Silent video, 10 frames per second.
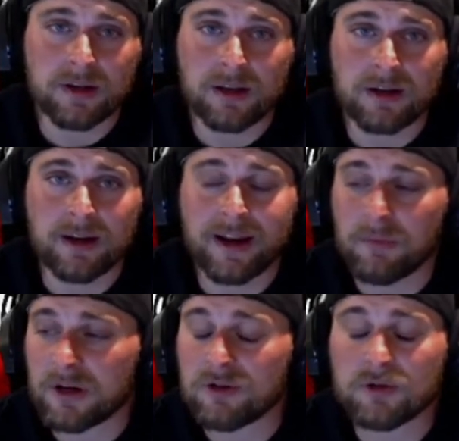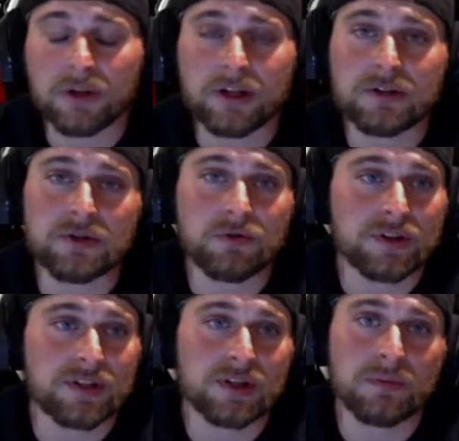And anybody who's played a
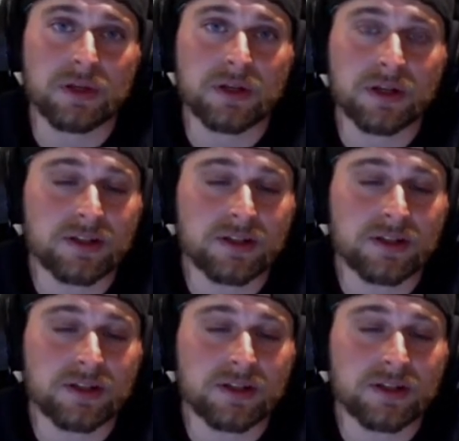215B and